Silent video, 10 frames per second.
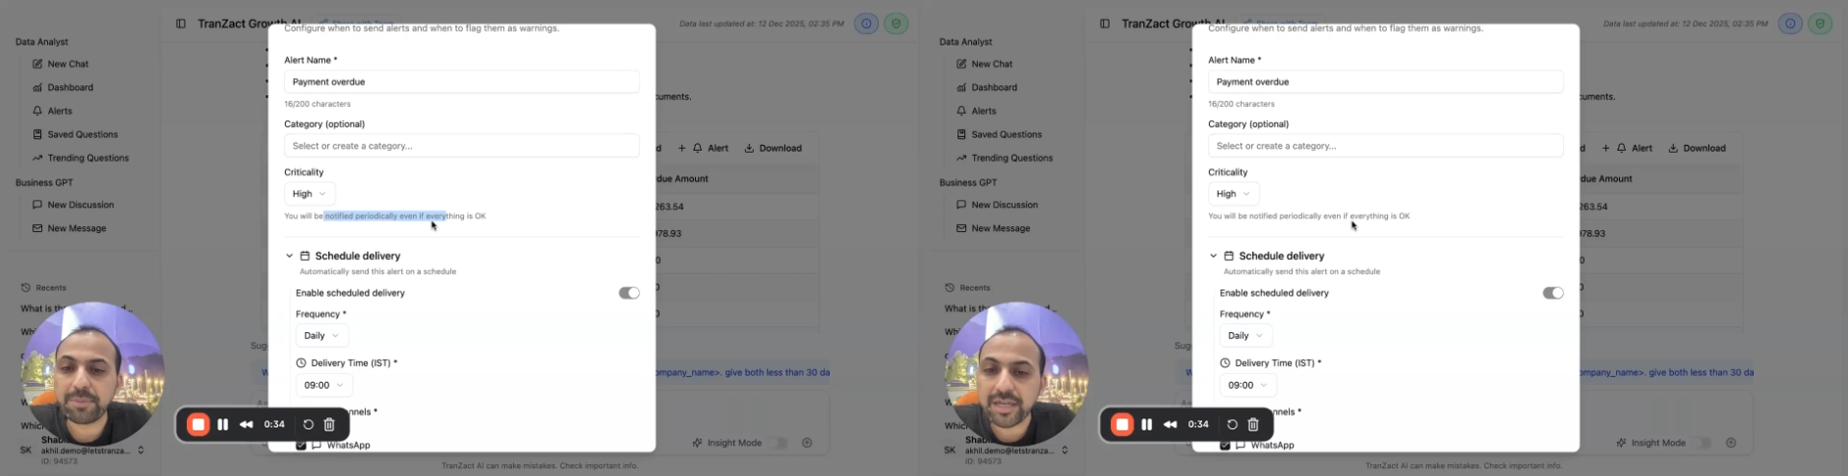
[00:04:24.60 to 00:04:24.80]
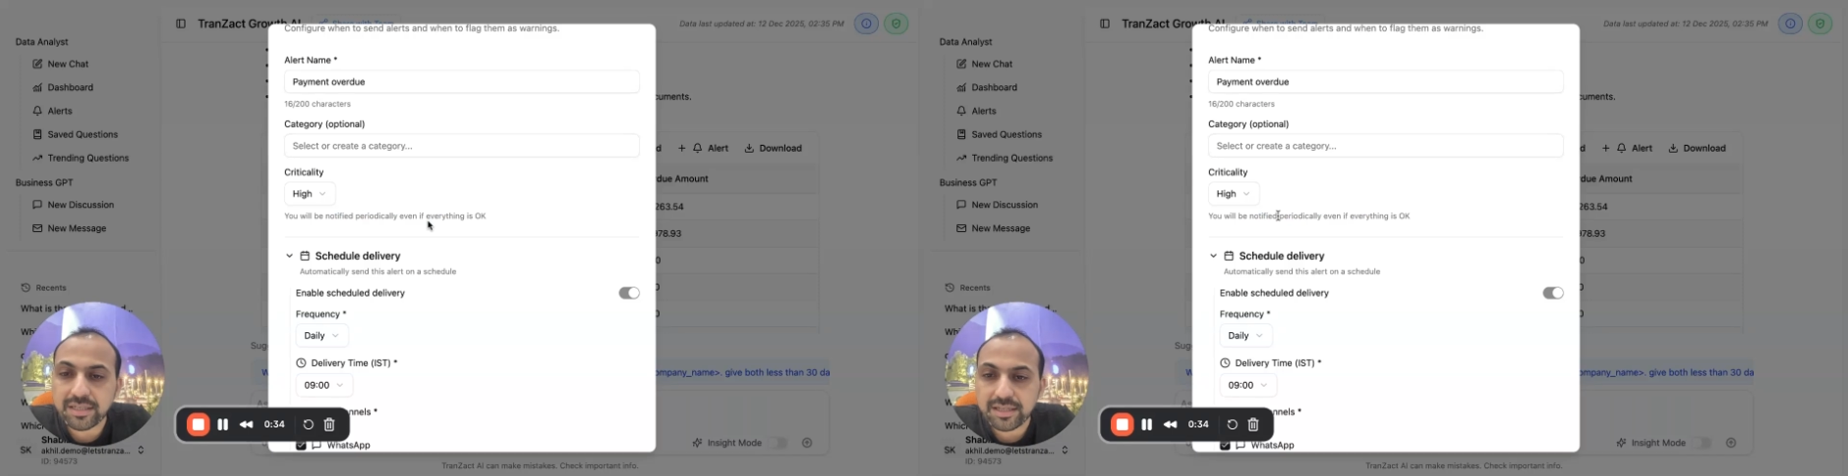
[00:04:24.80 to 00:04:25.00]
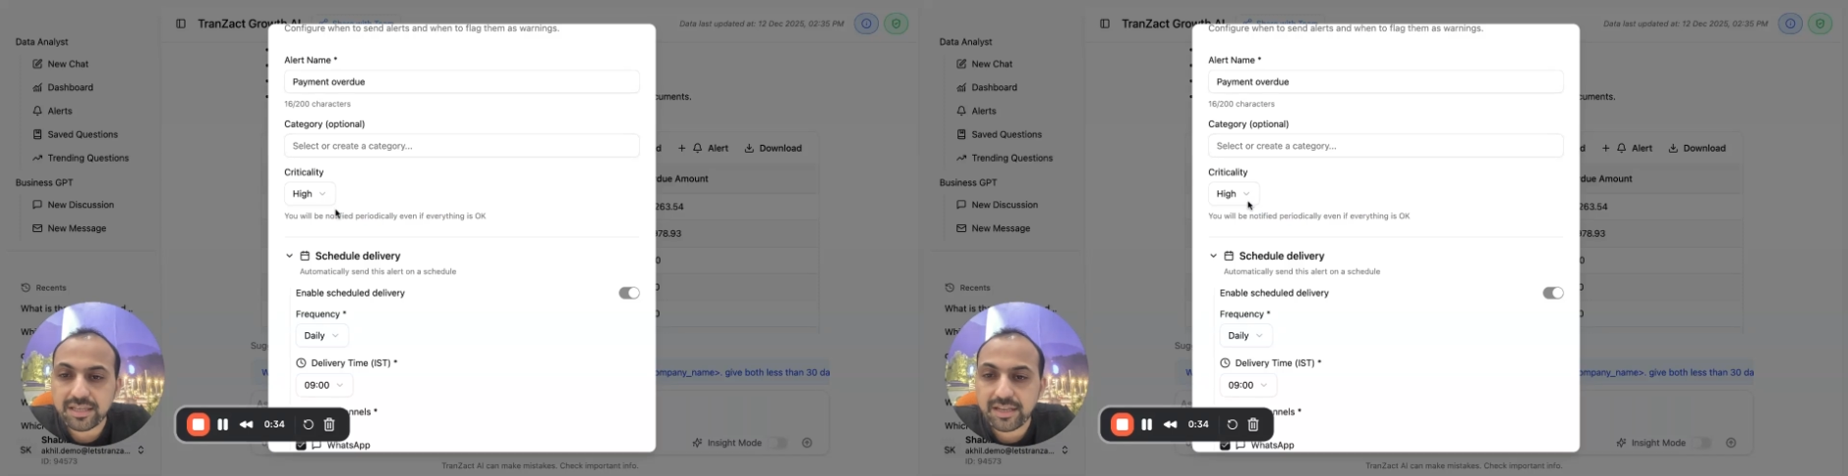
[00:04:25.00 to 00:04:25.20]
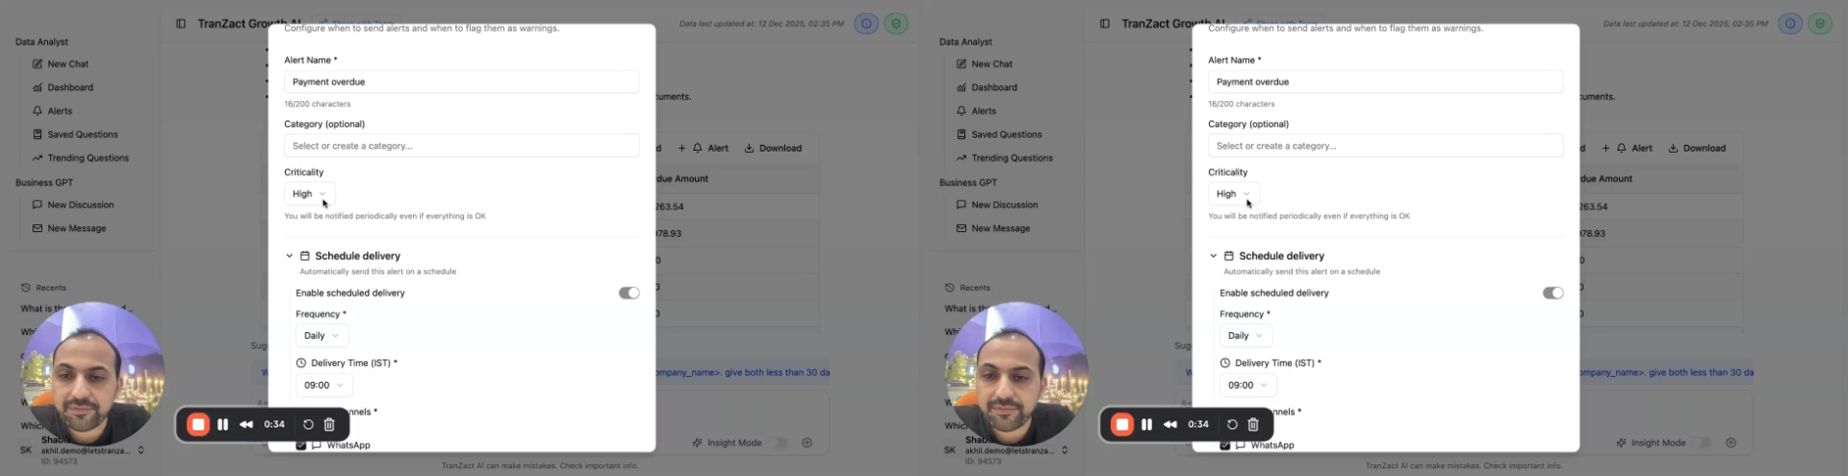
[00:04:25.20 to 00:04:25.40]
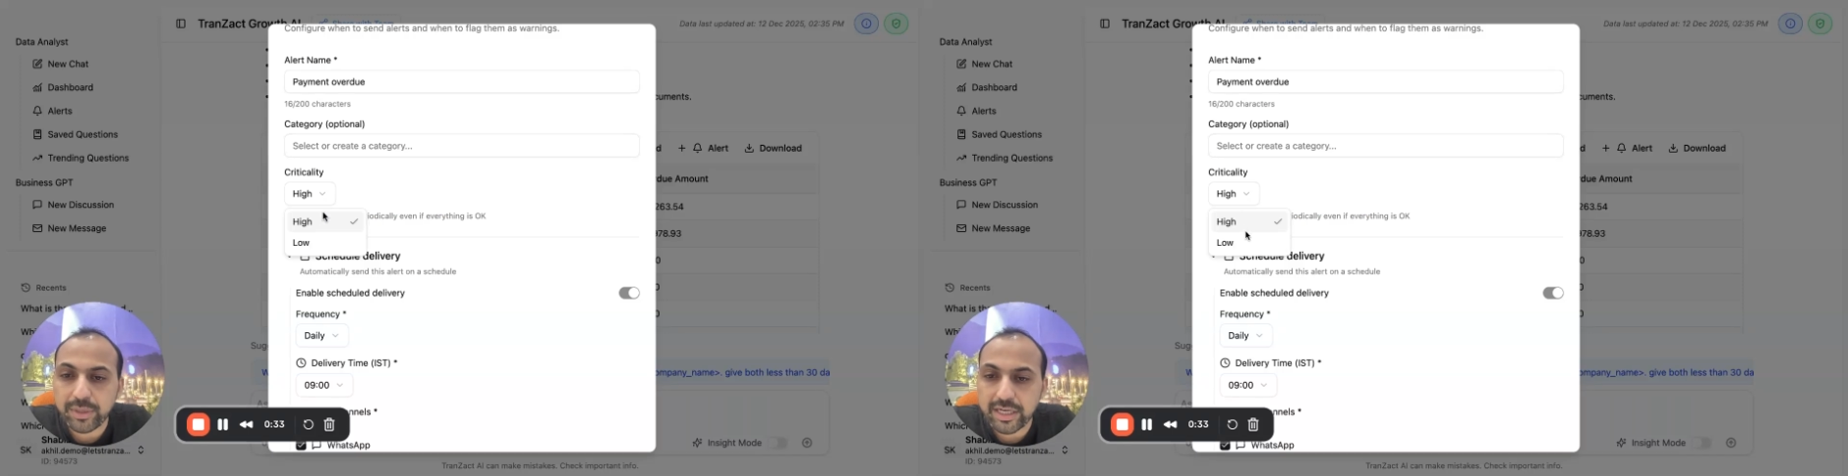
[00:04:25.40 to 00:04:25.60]
But
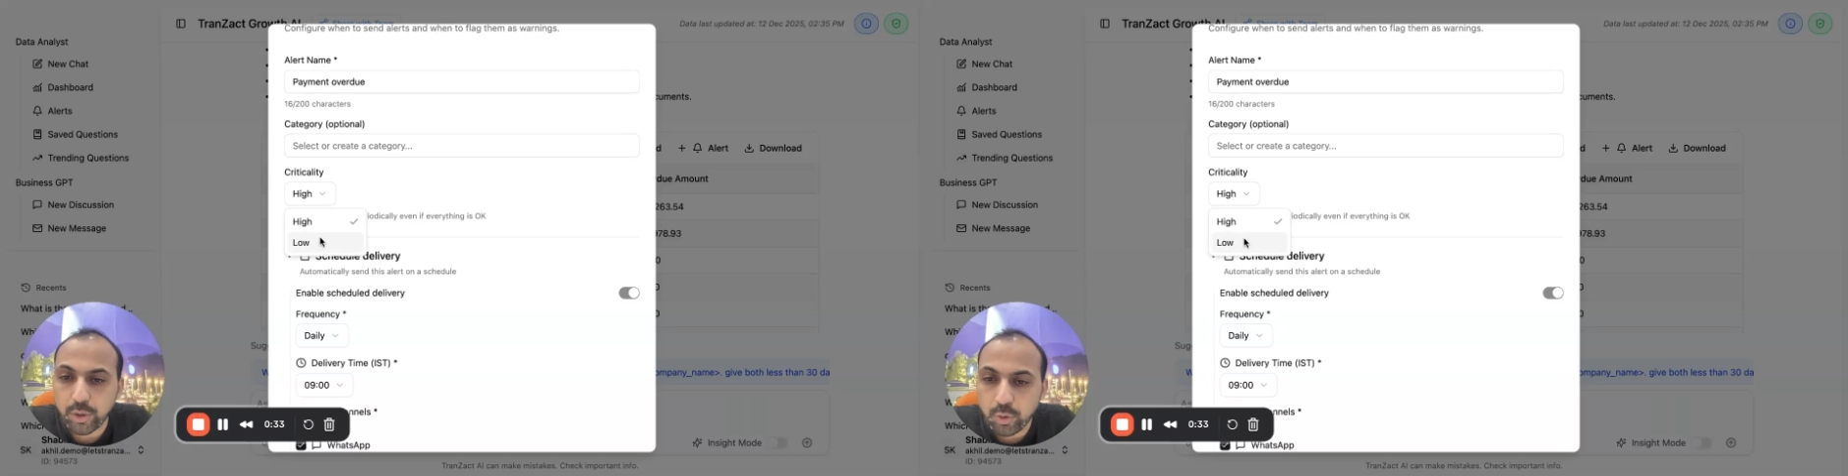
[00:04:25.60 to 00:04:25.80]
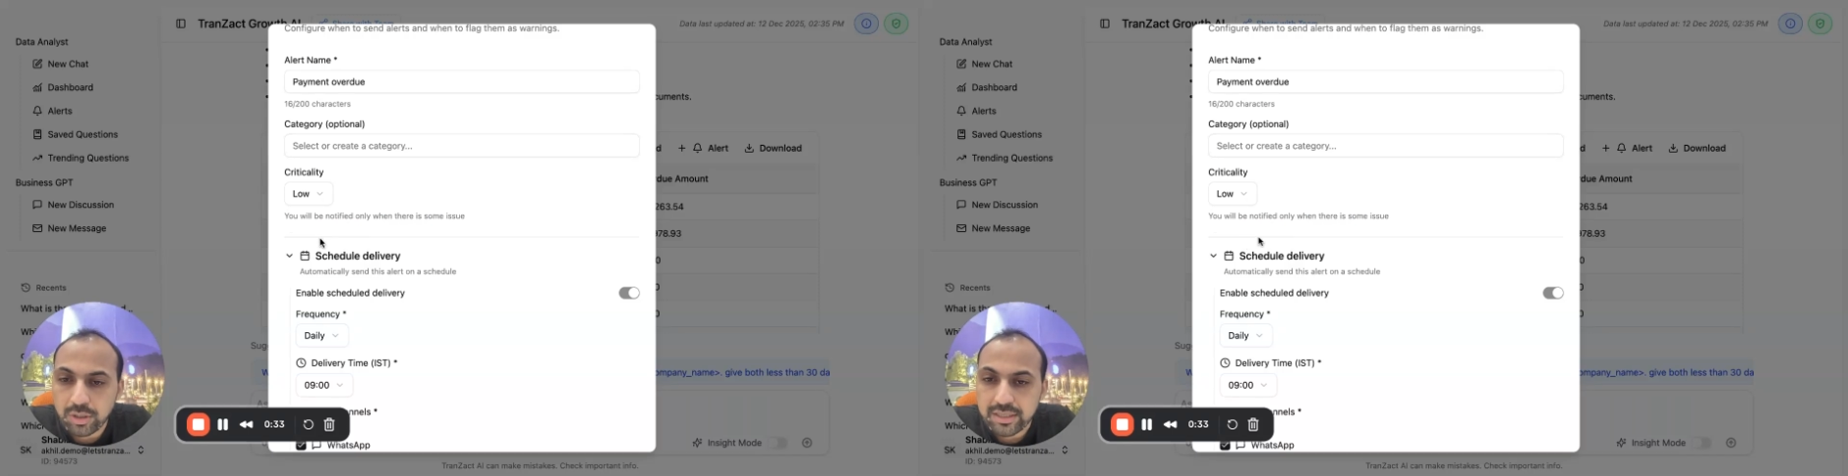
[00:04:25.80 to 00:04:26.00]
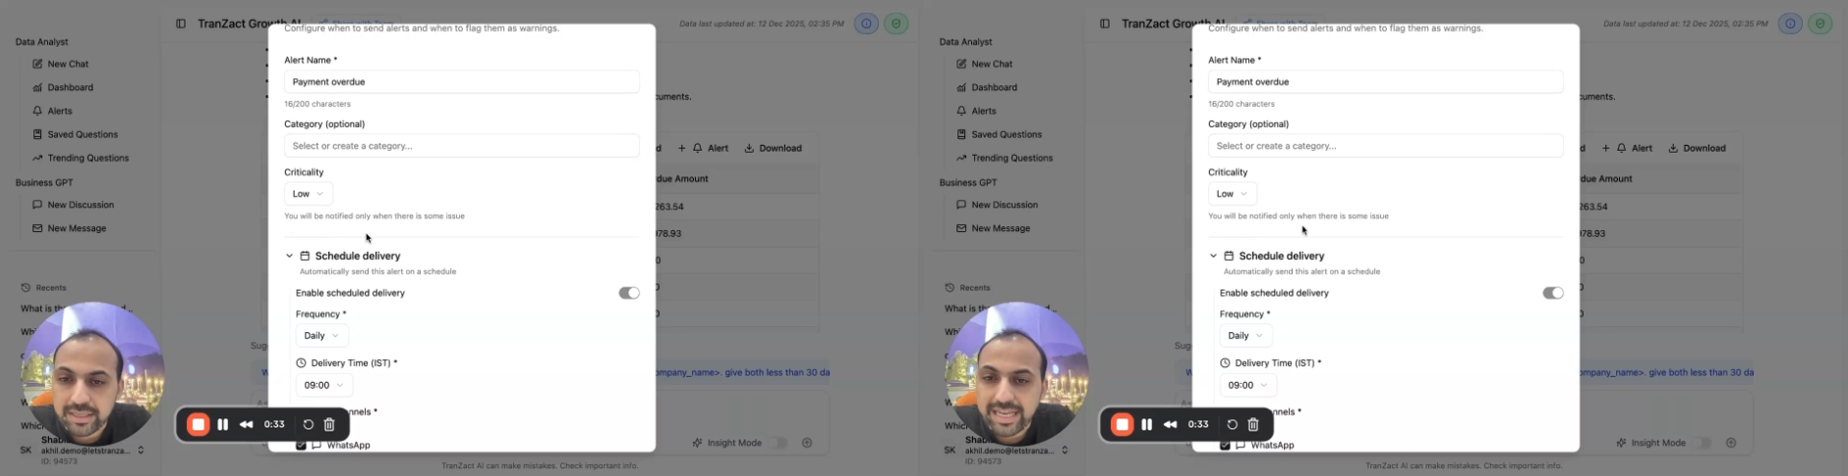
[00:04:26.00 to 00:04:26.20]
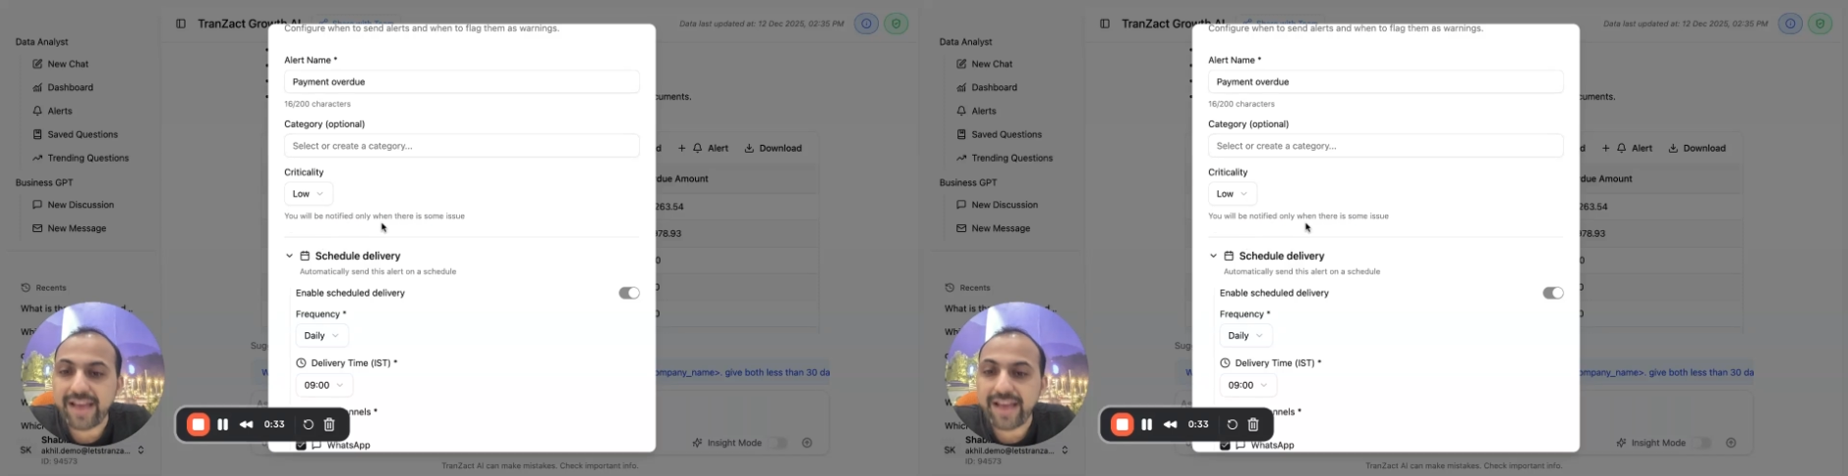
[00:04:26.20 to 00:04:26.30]
if I do it low,